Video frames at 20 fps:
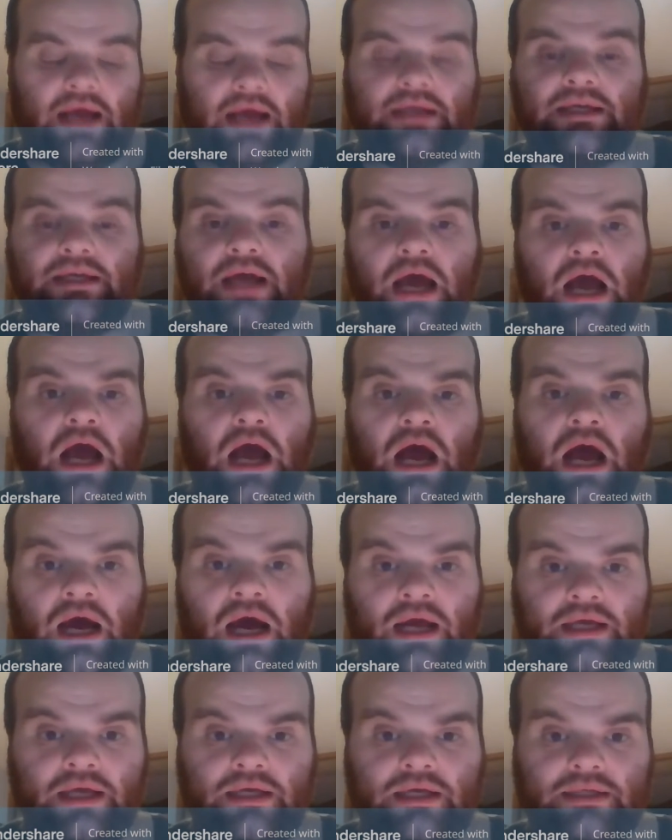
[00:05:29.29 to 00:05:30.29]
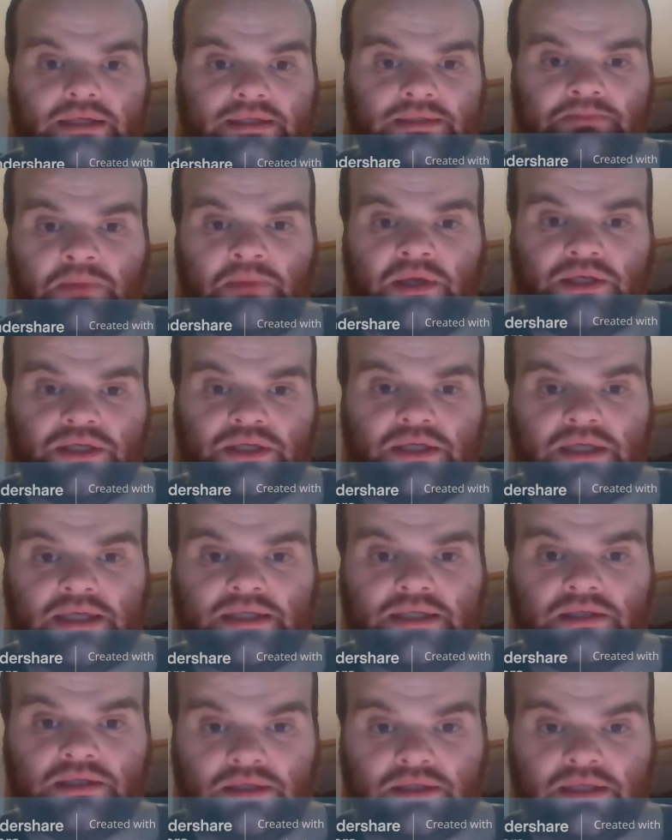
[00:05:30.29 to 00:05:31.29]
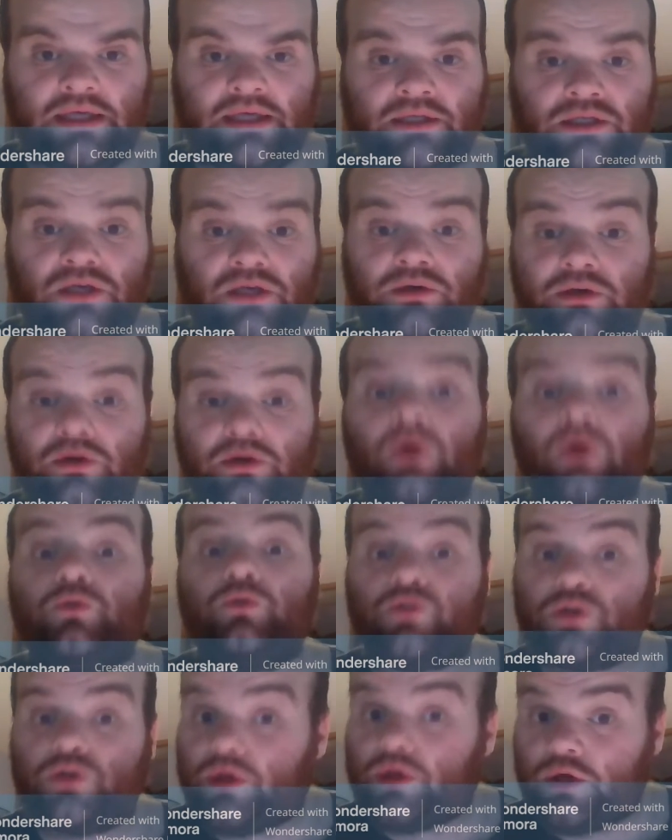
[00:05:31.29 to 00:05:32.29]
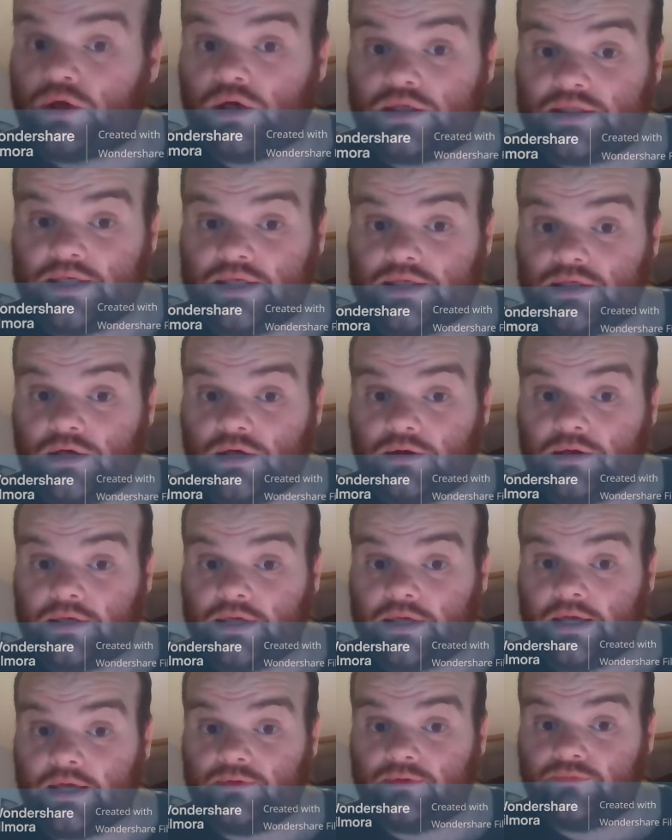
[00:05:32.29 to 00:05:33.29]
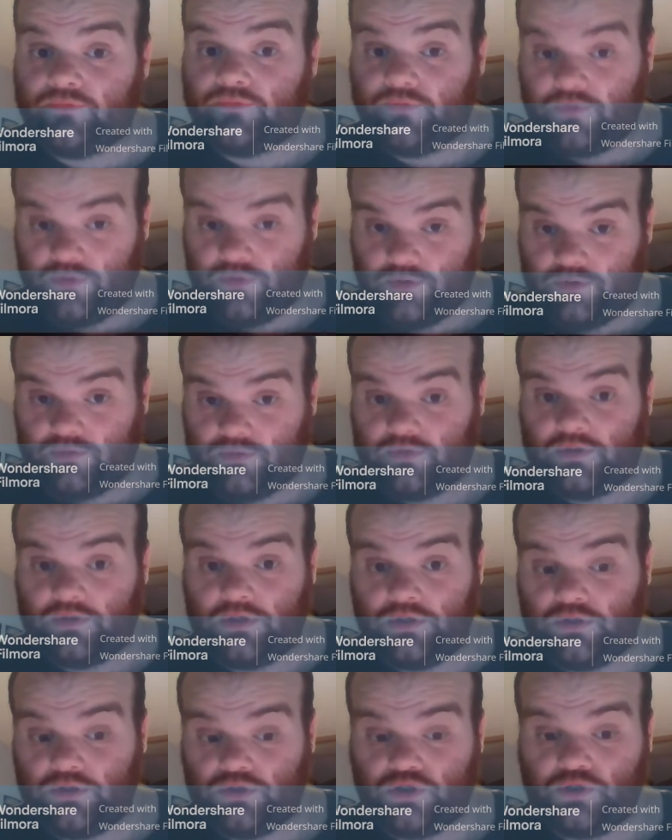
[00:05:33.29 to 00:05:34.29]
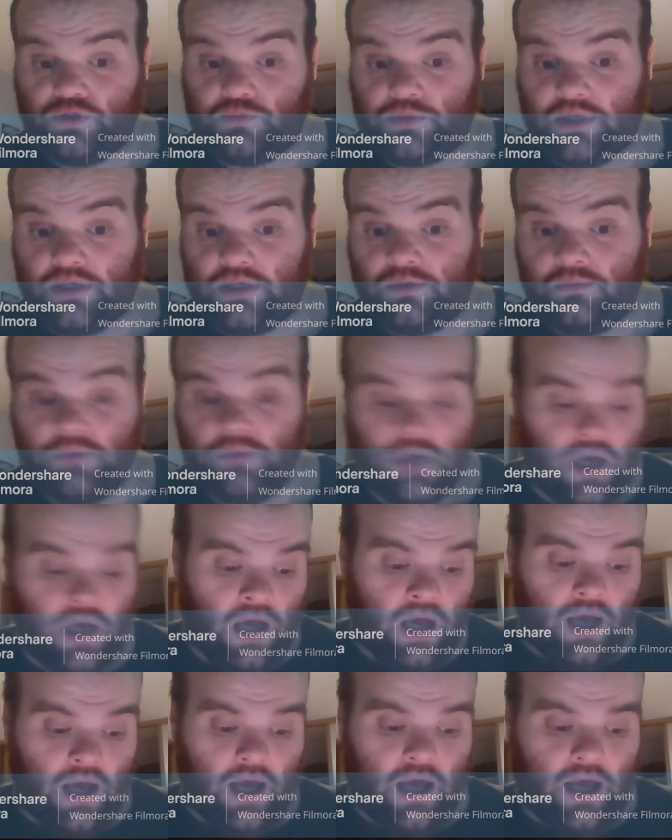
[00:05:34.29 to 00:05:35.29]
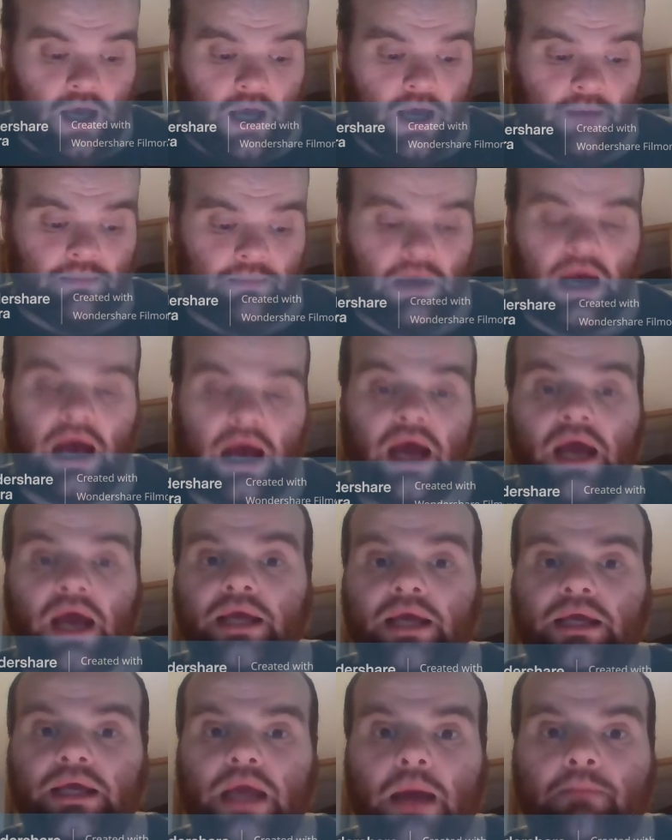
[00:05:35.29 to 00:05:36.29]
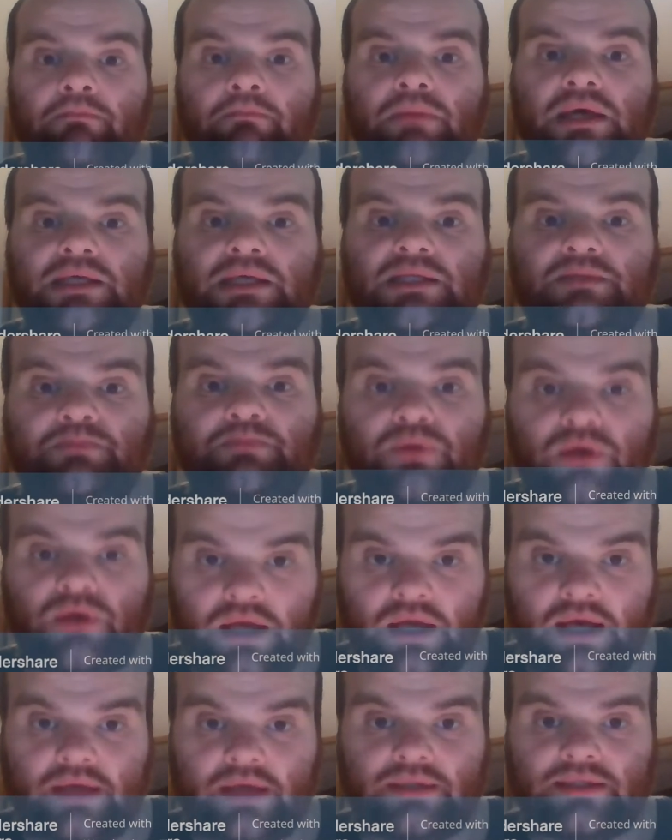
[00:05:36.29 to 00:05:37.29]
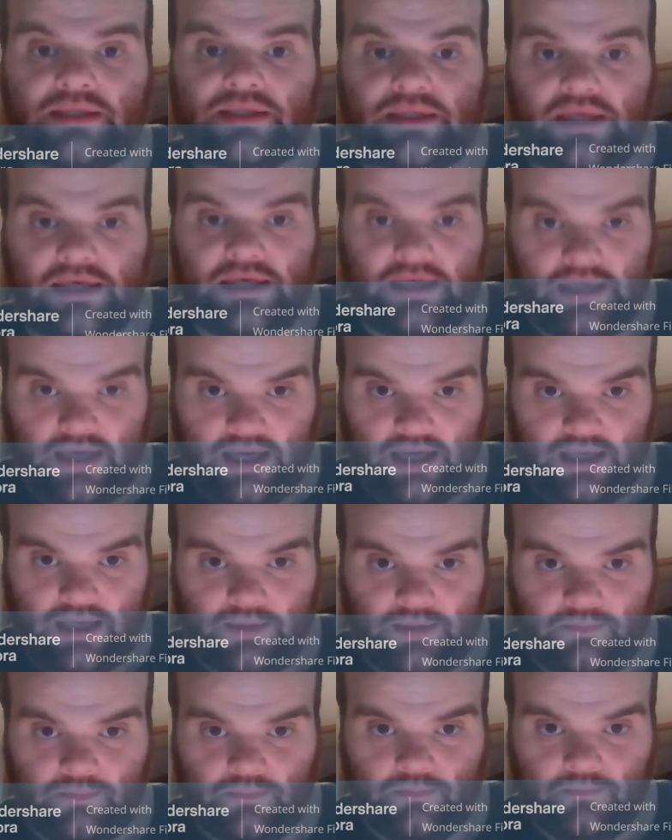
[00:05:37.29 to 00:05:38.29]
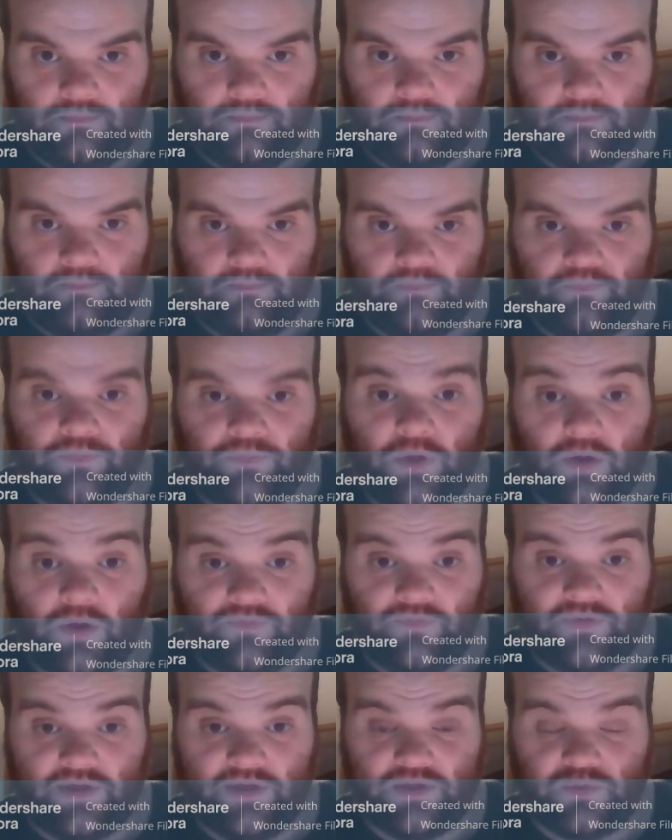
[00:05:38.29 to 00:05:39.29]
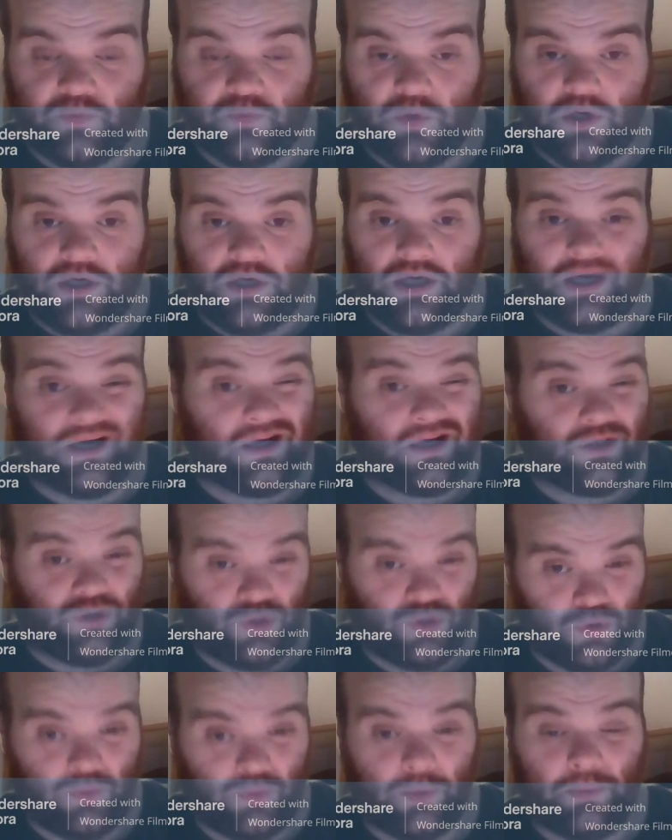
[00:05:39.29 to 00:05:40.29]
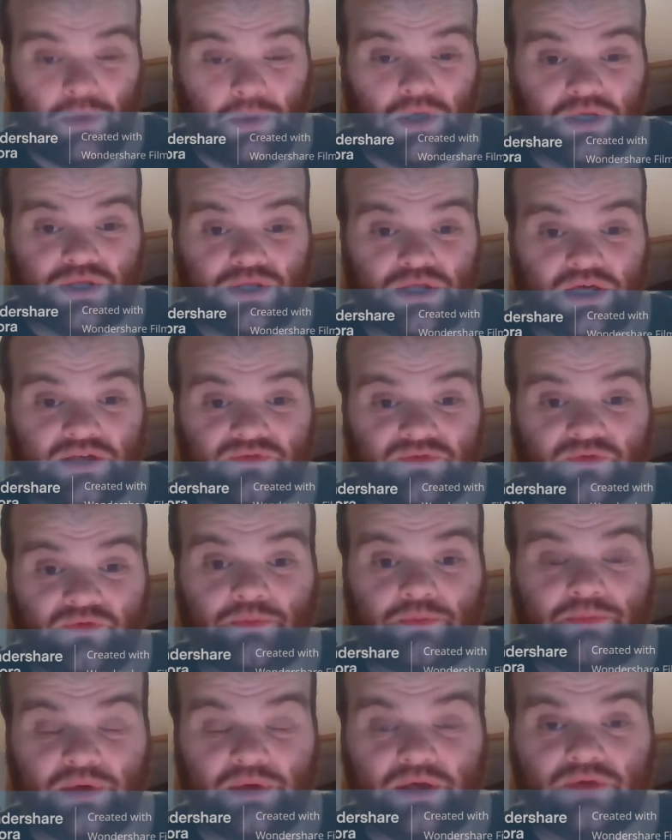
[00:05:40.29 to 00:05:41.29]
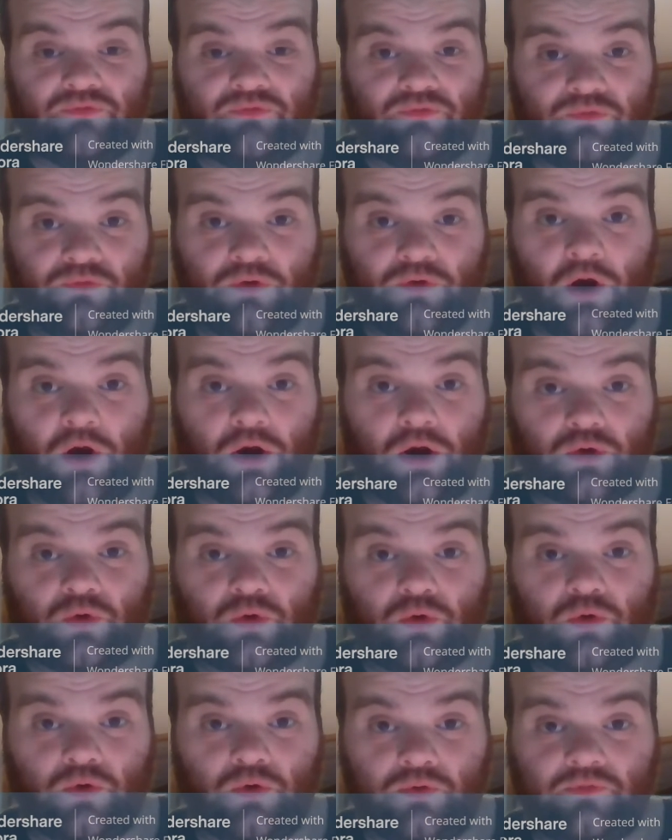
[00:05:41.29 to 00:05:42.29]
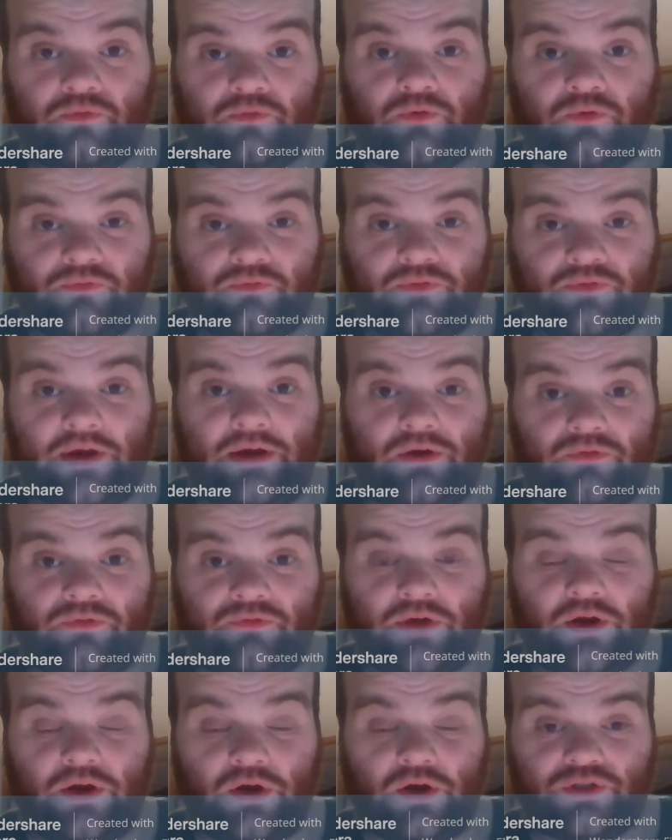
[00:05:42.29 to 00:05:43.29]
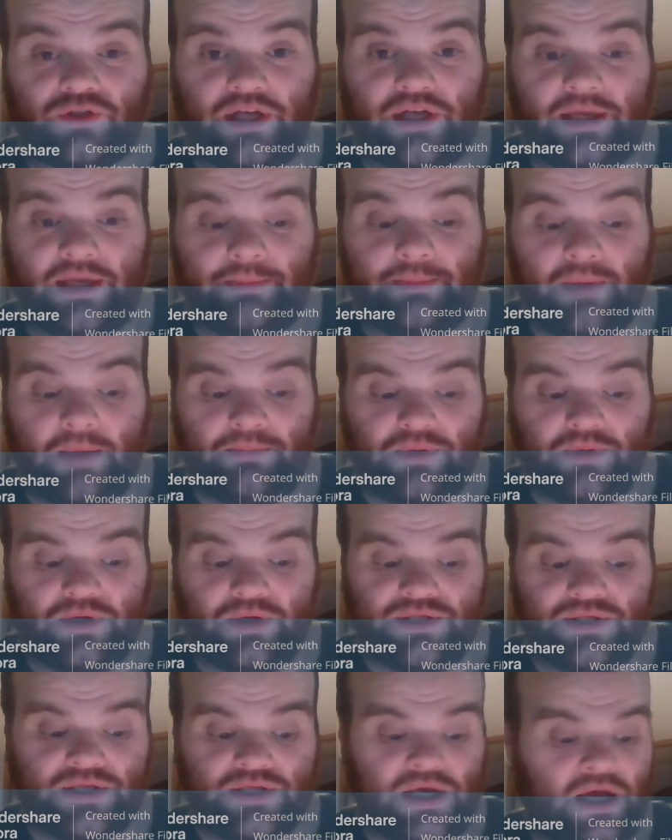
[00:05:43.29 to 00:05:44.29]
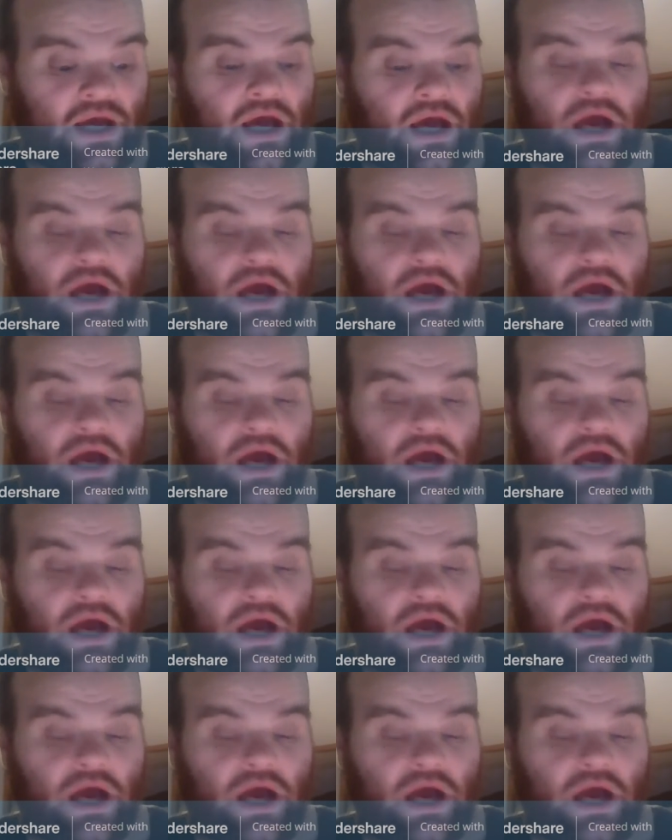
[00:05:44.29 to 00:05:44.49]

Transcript: And I mentioned this on TikTok. Also, I got a TikTok account for the YouTube channel. I mispronounced the name of this one, and I do apologize for big hardcore Red Hot Chili Peppers.